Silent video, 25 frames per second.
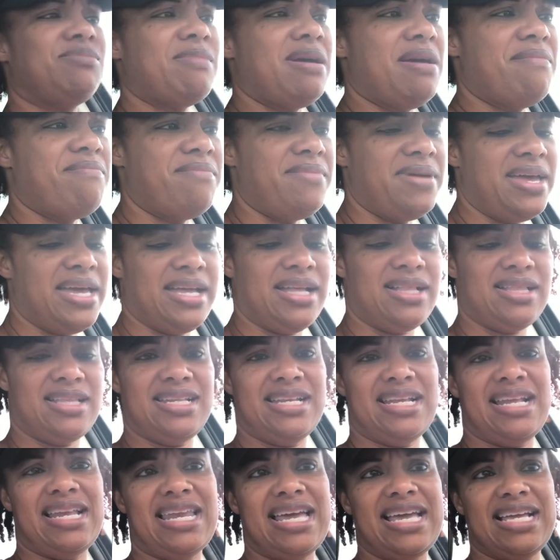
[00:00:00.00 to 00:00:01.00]
my mail,
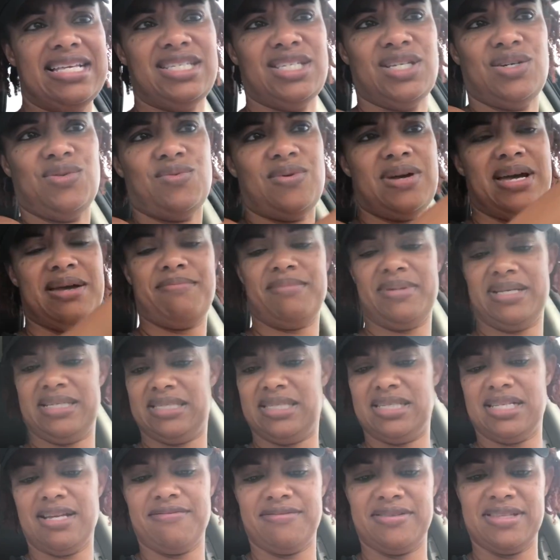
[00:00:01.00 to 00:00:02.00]
and I like to wipe my
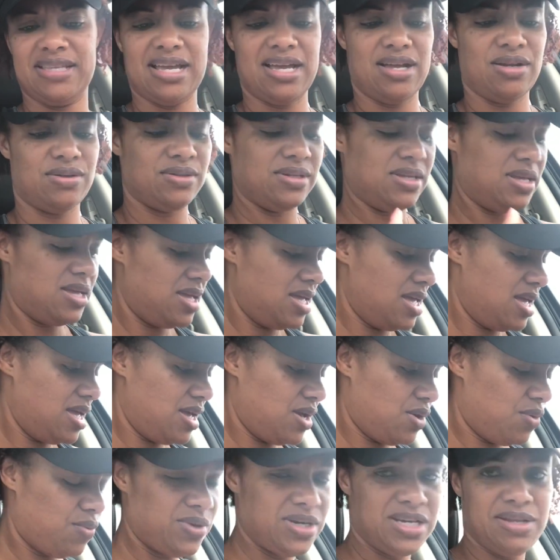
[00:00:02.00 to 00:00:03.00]
stuff down
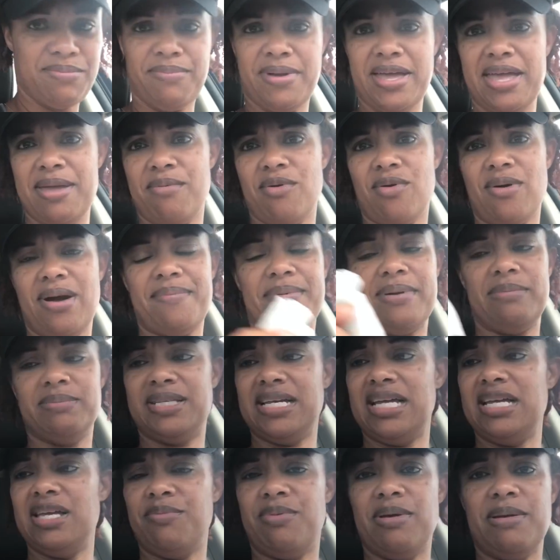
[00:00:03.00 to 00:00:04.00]
with the baby wipe. I'm
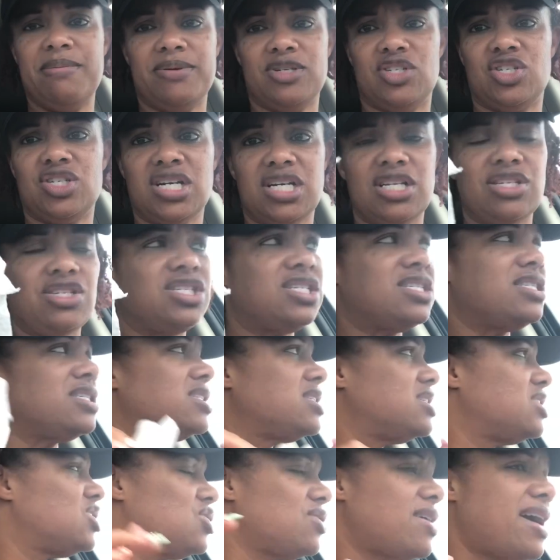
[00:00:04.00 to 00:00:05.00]
telling you people, try,
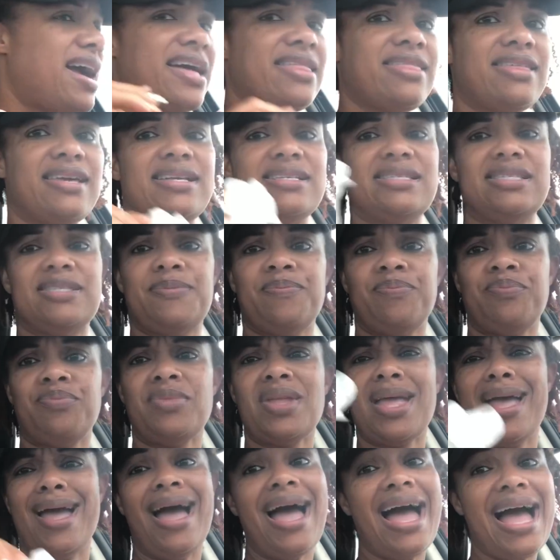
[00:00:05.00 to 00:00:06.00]
try this.
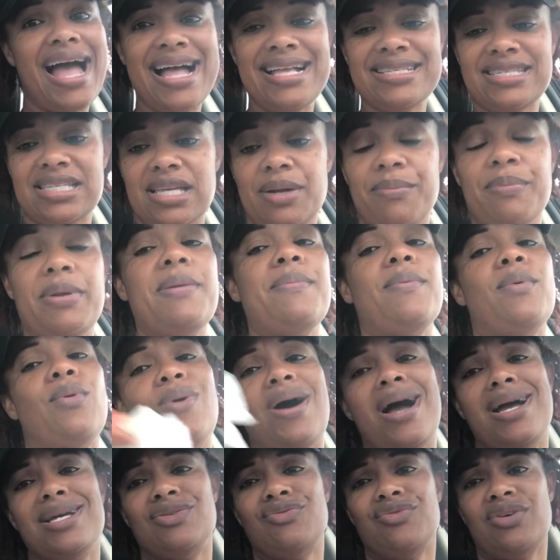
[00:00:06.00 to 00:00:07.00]
I tell people
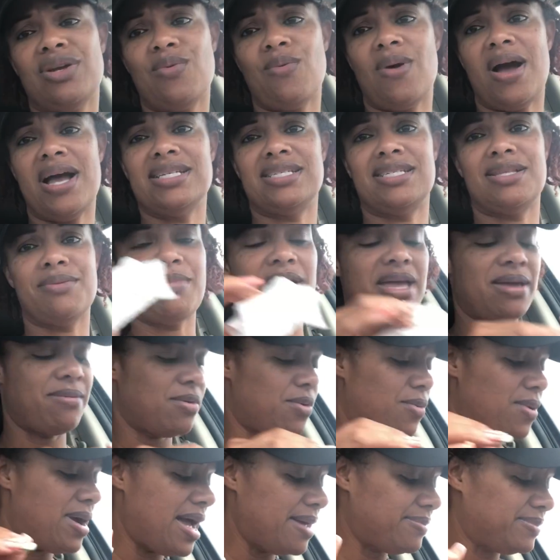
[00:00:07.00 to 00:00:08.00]
wash, rewash the baby
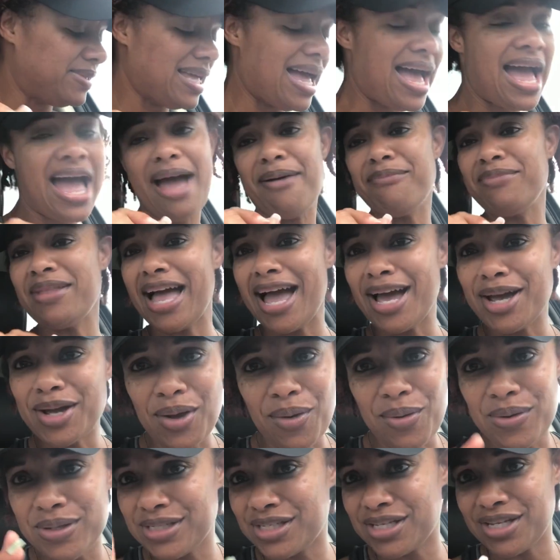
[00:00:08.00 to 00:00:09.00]
wipes. I'm not
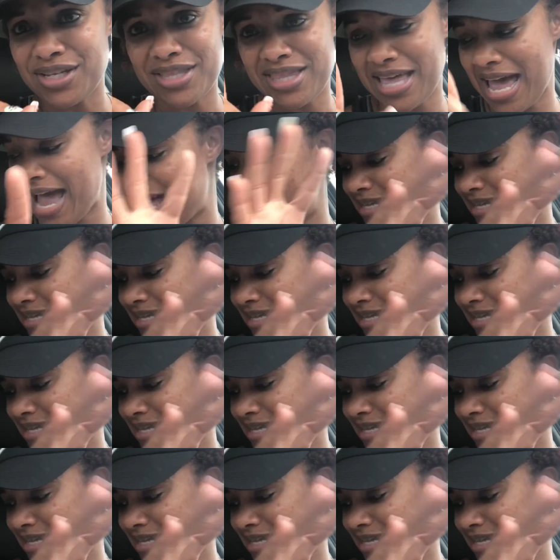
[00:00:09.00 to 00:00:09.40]
going to that